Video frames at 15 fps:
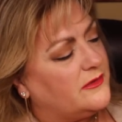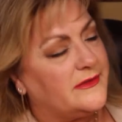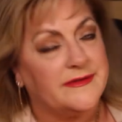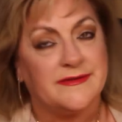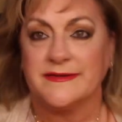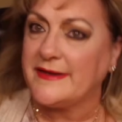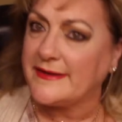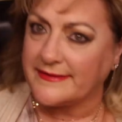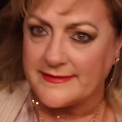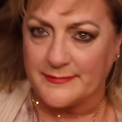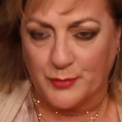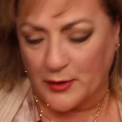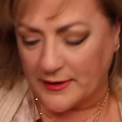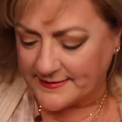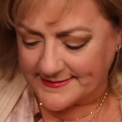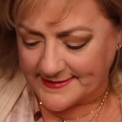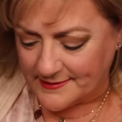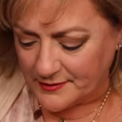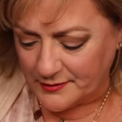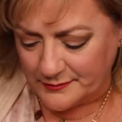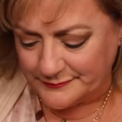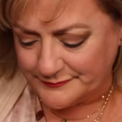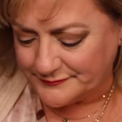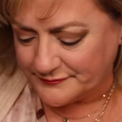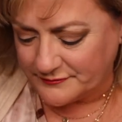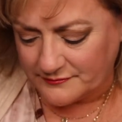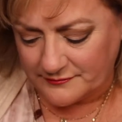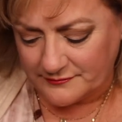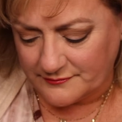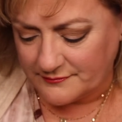the Sexpresso.
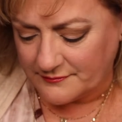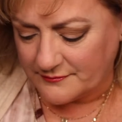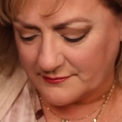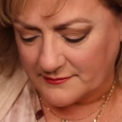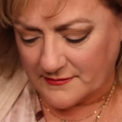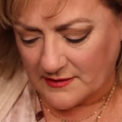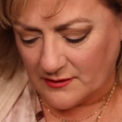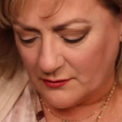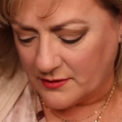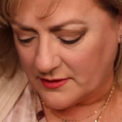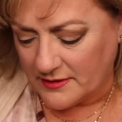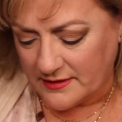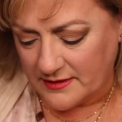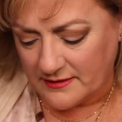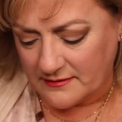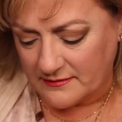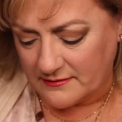Really?